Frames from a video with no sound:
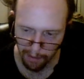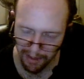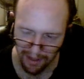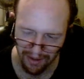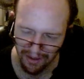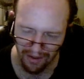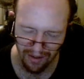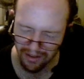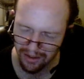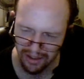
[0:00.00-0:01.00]
I mean,
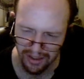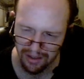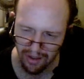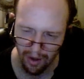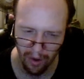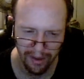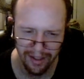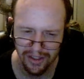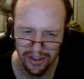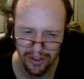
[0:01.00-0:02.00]
just all
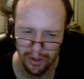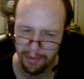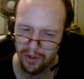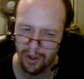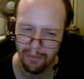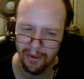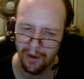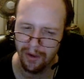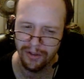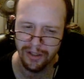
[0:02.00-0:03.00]
these stupid
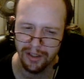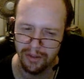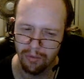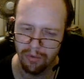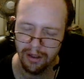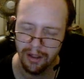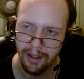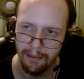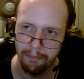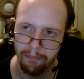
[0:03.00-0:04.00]
terminologies.
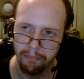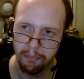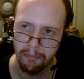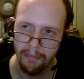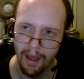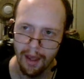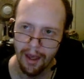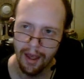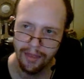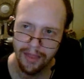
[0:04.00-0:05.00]
Really,
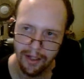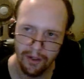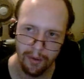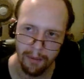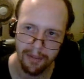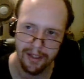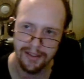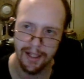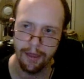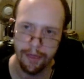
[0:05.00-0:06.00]
they do it
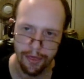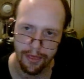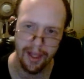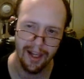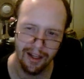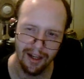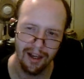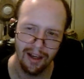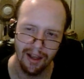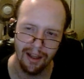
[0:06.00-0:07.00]
because they
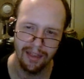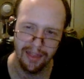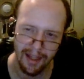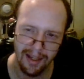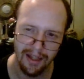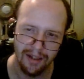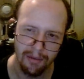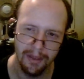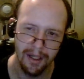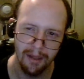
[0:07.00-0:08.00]
think they get
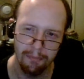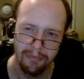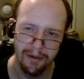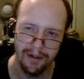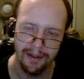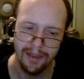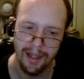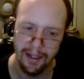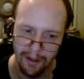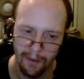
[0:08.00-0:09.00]
to me, but
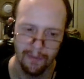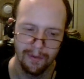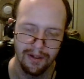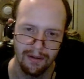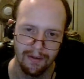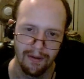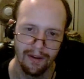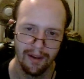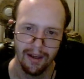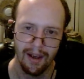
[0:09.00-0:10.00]
they don't.
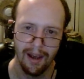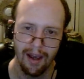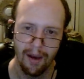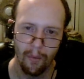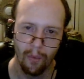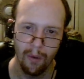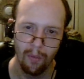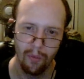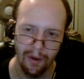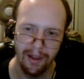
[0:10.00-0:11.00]

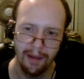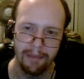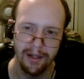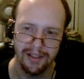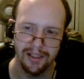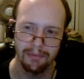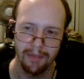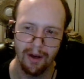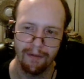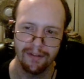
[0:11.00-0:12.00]
What really pisses
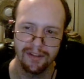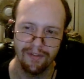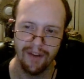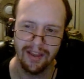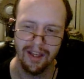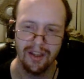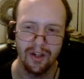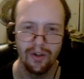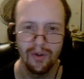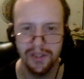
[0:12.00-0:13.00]
me off is the fact that
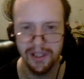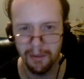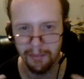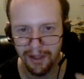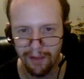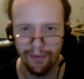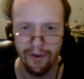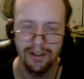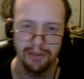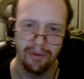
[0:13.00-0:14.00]
they're using them in the
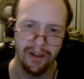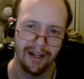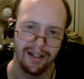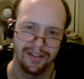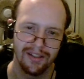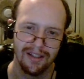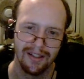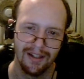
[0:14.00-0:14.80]
first place.